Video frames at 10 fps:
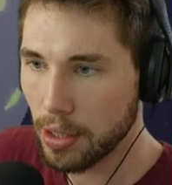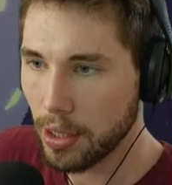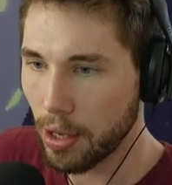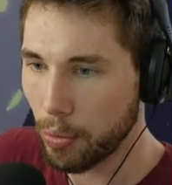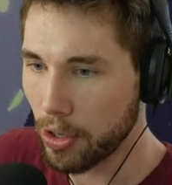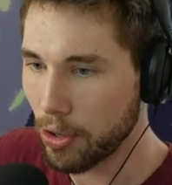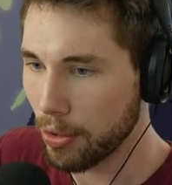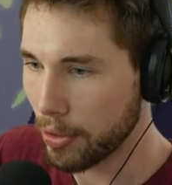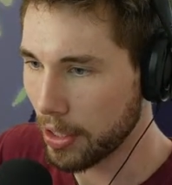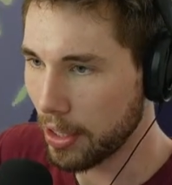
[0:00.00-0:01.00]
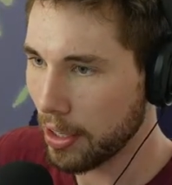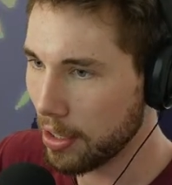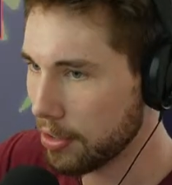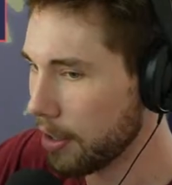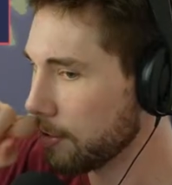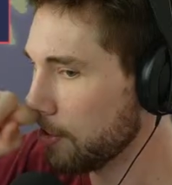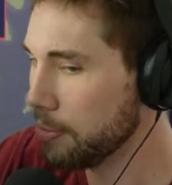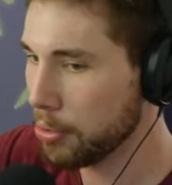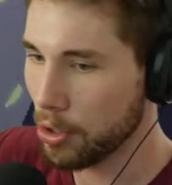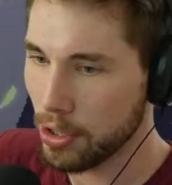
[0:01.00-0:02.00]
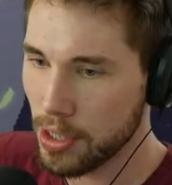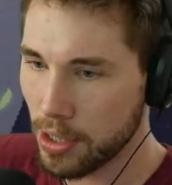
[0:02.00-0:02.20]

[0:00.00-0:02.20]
And we know that we're going to hit a dust storm. Good.